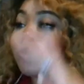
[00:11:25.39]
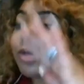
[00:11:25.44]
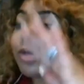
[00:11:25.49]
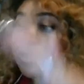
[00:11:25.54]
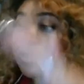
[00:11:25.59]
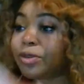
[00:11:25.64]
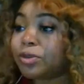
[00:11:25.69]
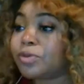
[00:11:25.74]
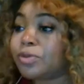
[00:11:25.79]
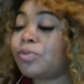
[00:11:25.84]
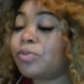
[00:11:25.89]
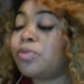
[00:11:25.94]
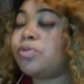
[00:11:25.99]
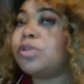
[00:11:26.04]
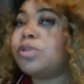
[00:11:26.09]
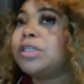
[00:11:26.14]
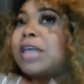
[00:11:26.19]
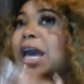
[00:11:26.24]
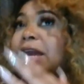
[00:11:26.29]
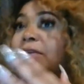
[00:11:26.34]
we're going to do
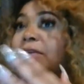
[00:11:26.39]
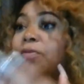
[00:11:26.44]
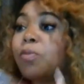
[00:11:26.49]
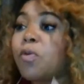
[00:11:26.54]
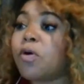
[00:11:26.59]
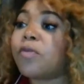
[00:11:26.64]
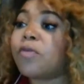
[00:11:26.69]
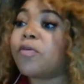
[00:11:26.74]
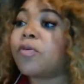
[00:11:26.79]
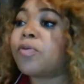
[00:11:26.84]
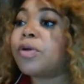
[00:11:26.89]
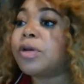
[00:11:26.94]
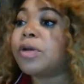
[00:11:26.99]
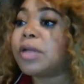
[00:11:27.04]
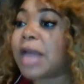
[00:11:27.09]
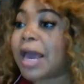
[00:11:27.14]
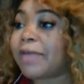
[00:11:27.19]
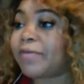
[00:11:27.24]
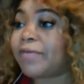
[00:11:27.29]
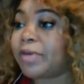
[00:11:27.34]
kind of more of a real
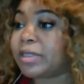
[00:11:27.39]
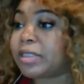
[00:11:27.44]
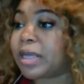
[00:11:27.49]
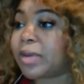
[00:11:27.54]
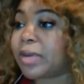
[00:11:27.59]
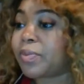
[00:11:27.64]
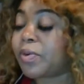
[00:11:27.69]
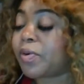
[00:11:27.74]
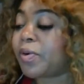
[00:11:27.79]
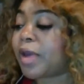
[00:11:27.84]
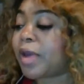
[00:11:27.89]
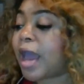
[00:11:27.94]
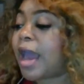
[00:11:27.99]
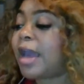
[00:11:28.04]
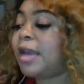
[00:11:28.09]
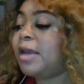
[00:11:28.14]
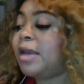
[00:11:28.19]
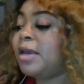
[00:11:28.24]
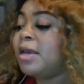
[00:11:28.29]
life example. Okay.